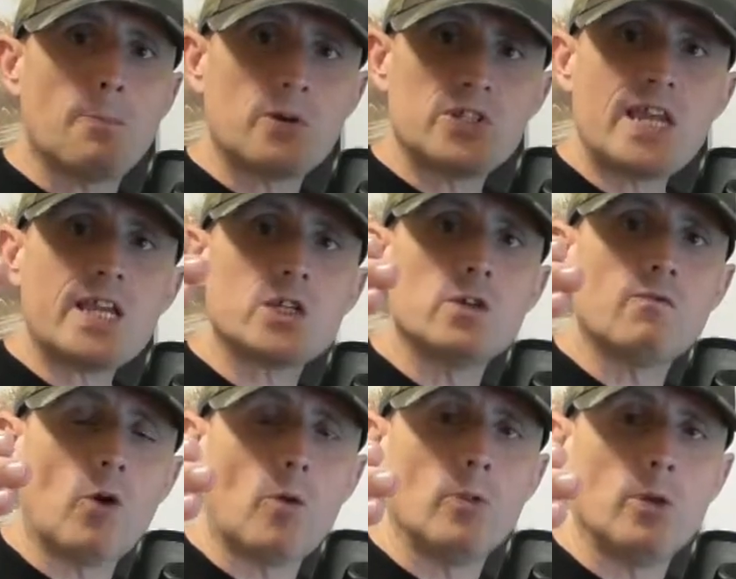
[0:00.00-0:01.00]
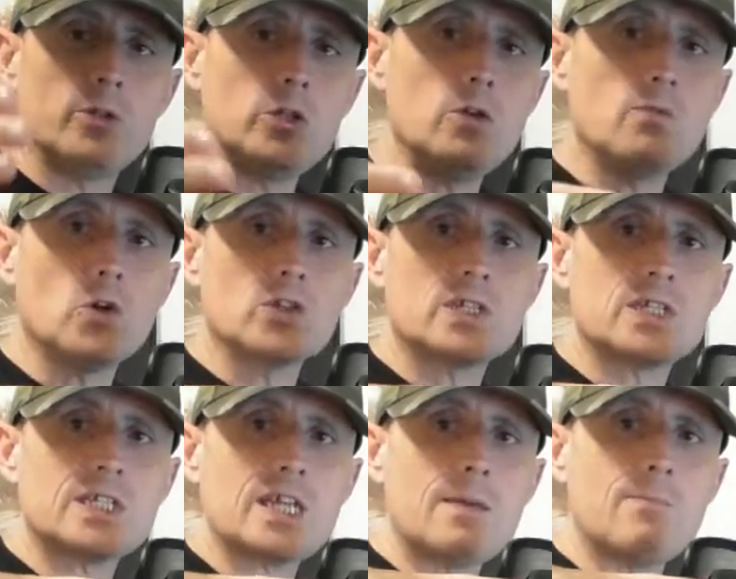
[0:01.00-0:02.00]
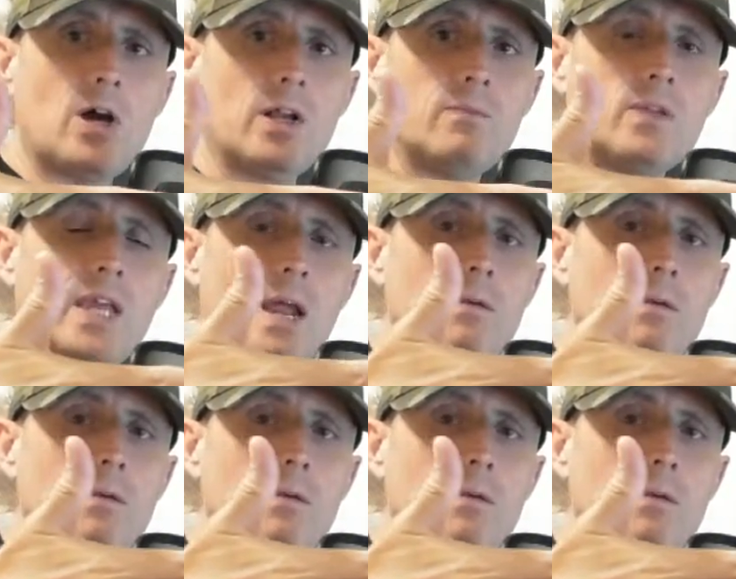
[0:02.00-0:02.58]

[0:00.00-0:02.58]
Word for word: to protect you from them, and you've got to stay behind the